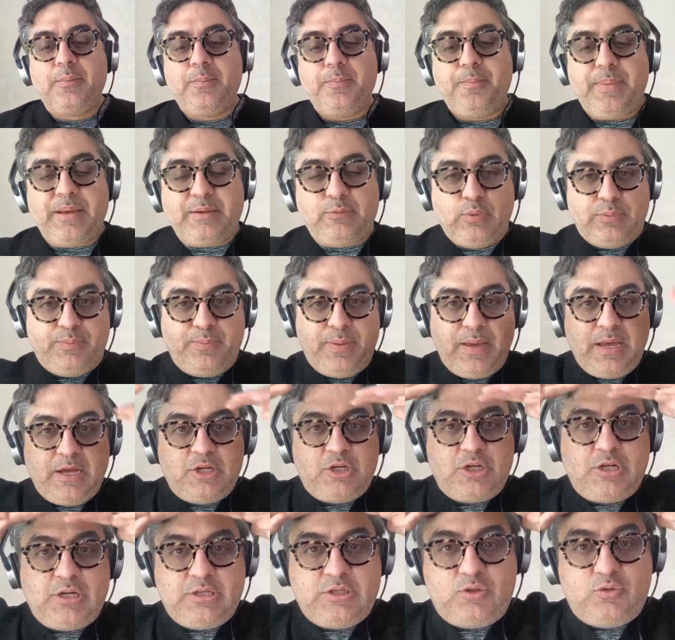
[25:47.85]
with
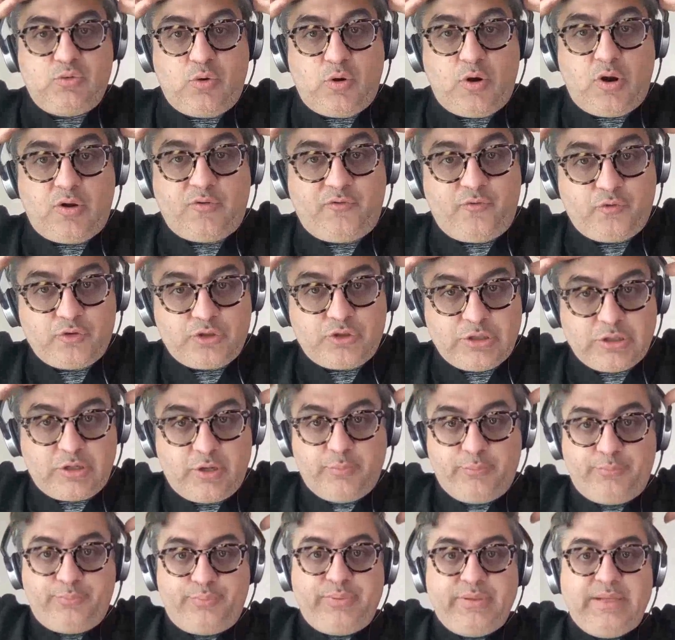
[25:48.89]
patients who are unfortunately
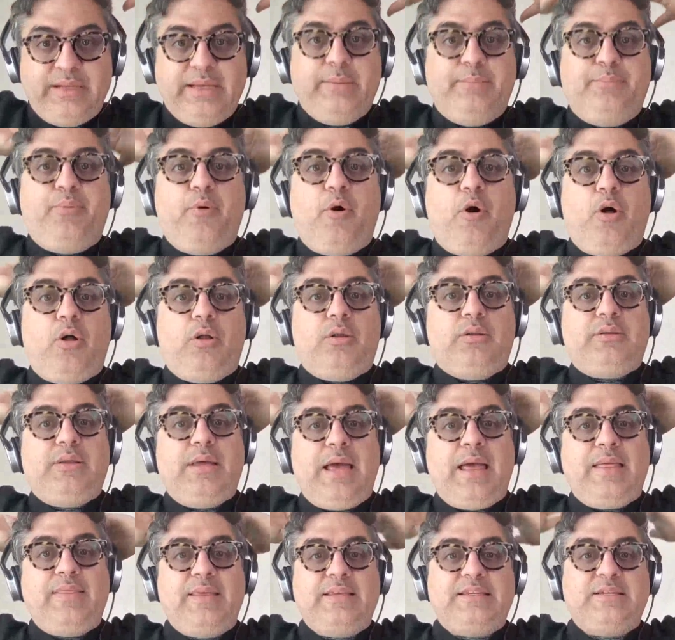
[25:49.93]
completely bald
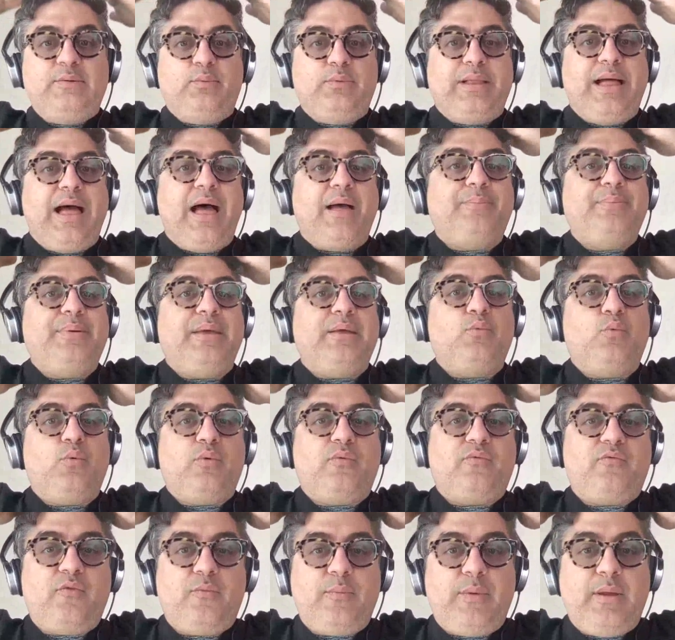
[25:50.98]
and they say, "Will happy it work
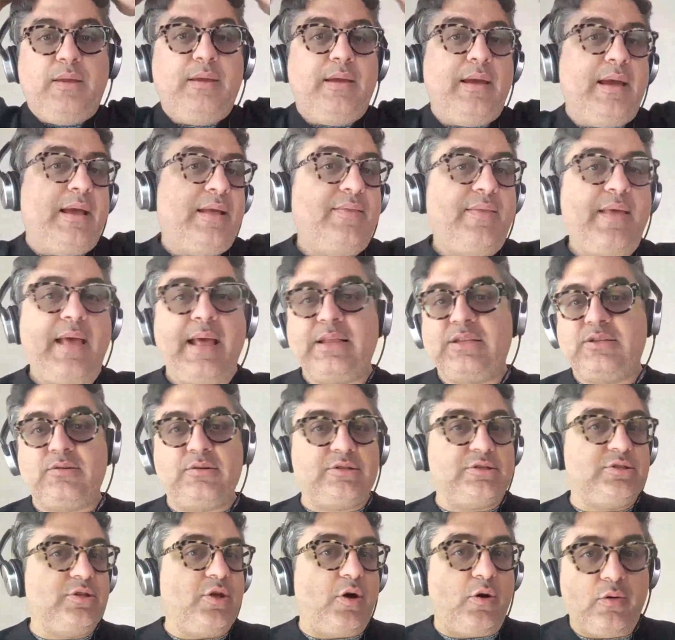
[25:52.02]
for me?" And the answer
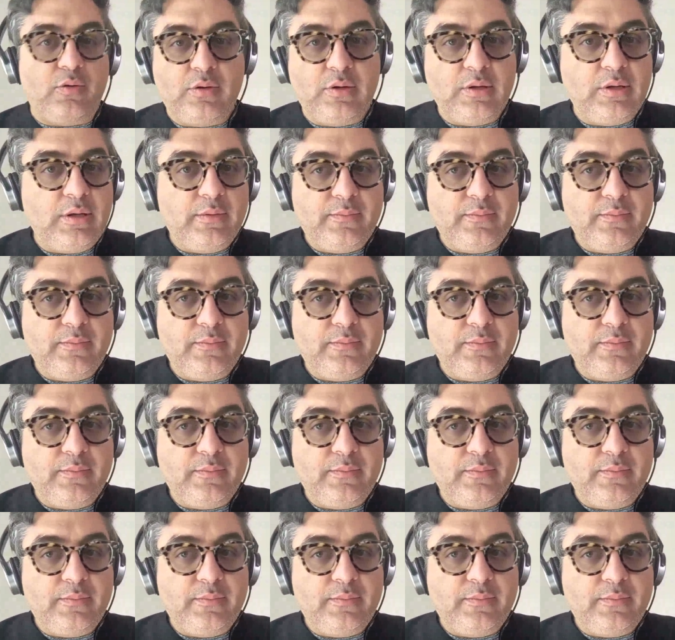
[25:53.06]
is no.